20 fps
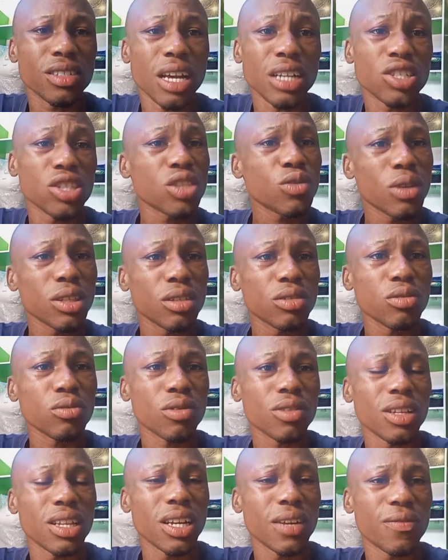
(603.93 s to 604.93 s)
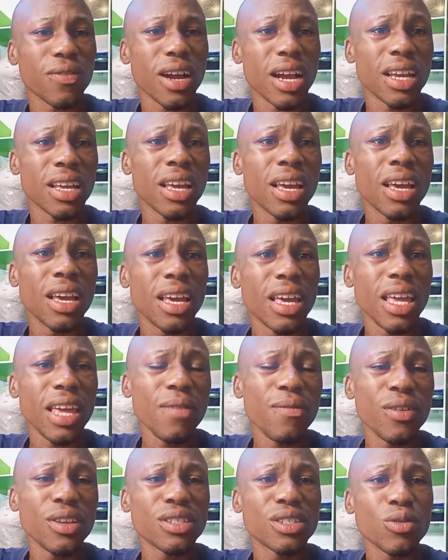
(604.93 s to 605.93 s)
I just wanted to clarify
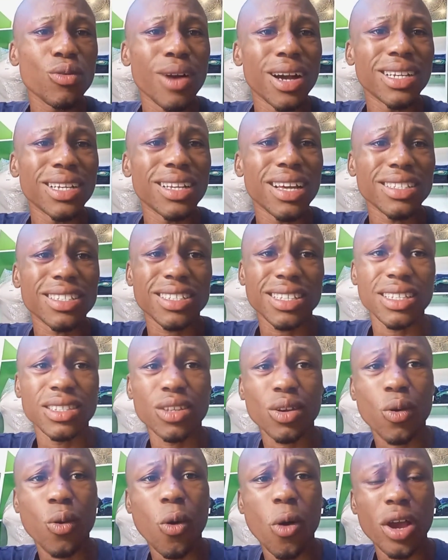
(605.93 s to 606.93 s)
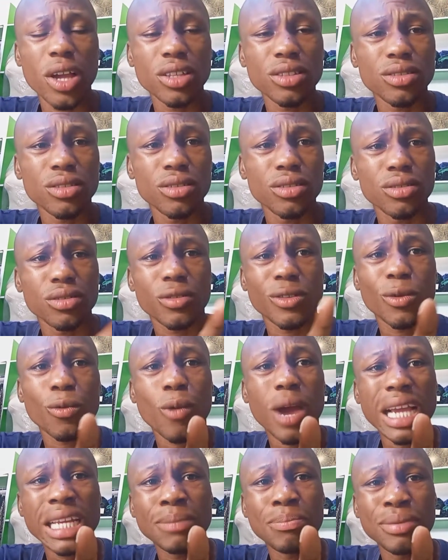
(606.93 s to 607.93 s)
if he's the one that sent the coin to the
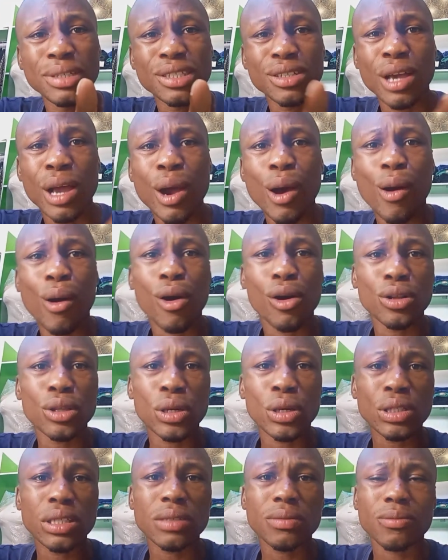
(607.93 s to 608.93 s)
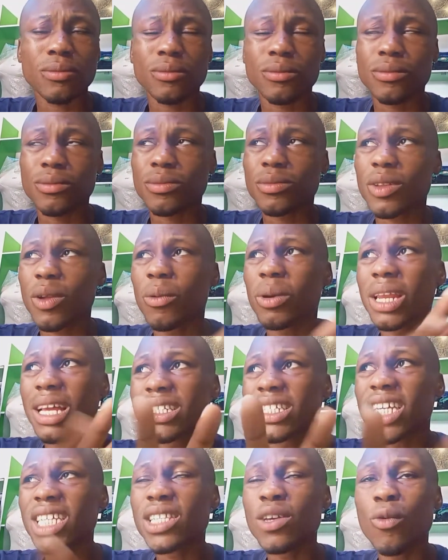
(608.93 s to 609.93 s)
Whitebit or not. When I
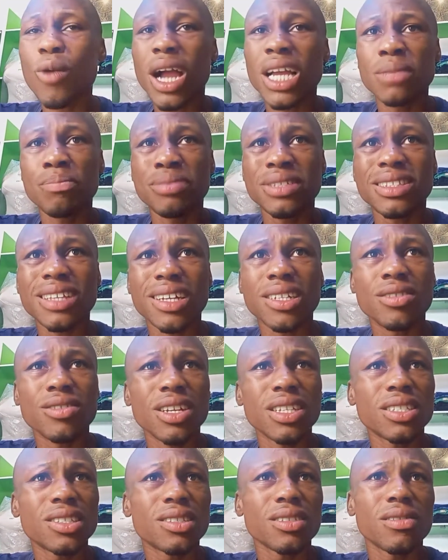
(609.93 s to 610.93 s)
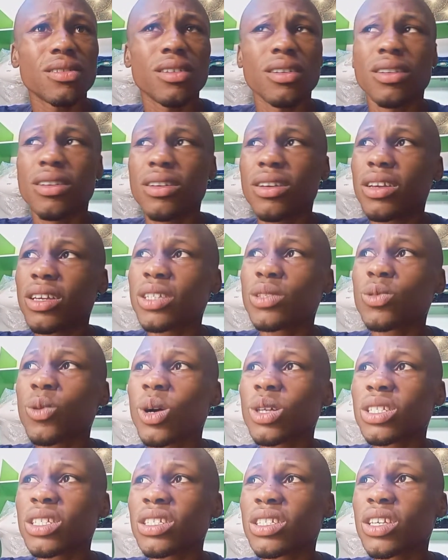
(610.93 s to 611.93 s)
checked the Whitebit address, it
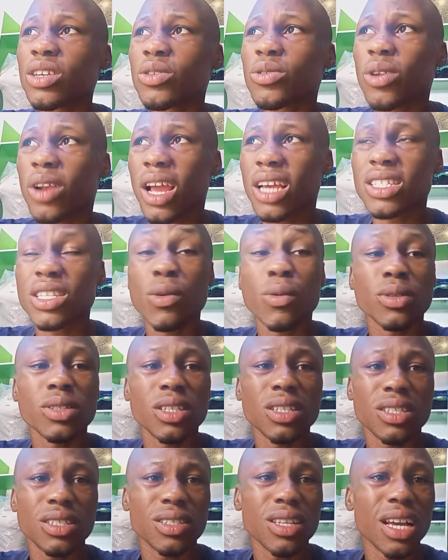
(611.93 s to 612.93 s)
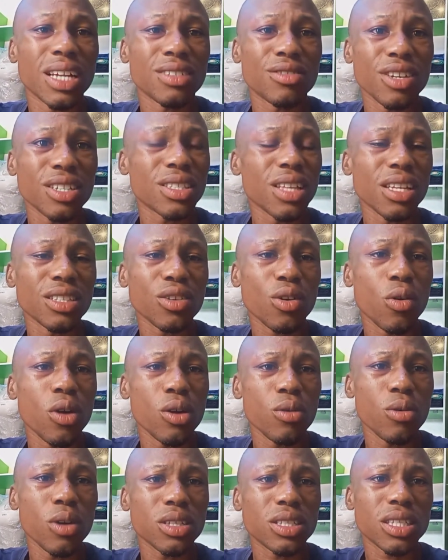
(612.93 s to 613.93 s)
wasn't synchronized with the address that the
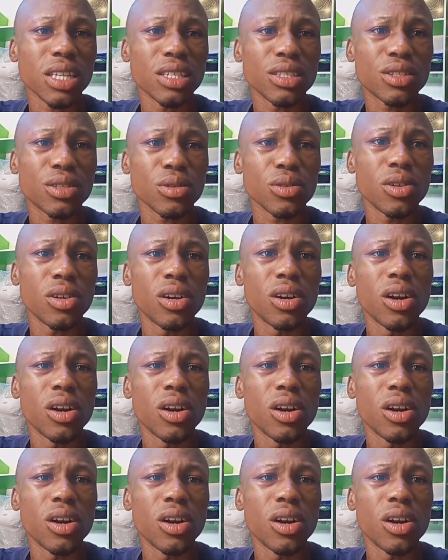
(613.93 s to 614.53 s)
coin was sent to.